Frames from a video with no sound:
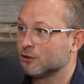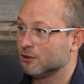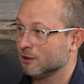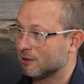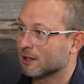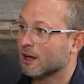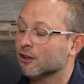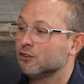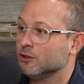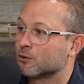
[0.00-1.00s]

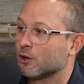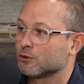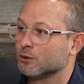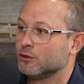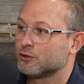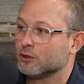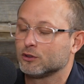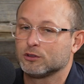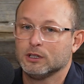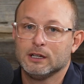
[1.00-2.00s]
technology of Crossroads
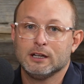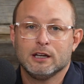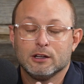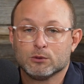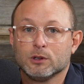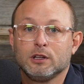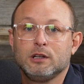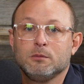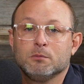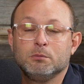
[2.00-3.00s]
Church and
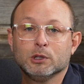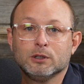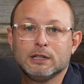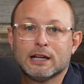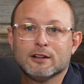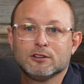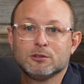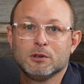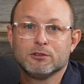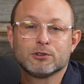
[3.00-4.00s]
really building out
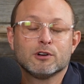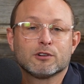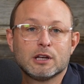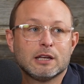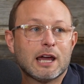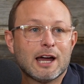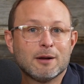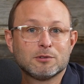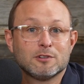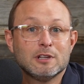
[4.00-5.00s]
some of the front-running
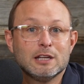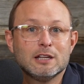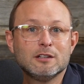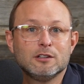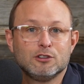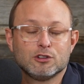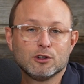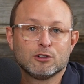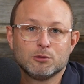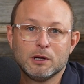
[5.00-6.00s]
apps in the
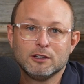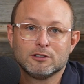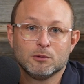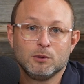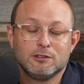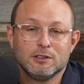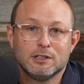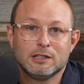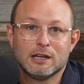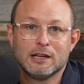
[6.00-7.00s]
church space that we see
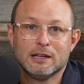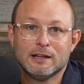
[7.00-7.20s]
today.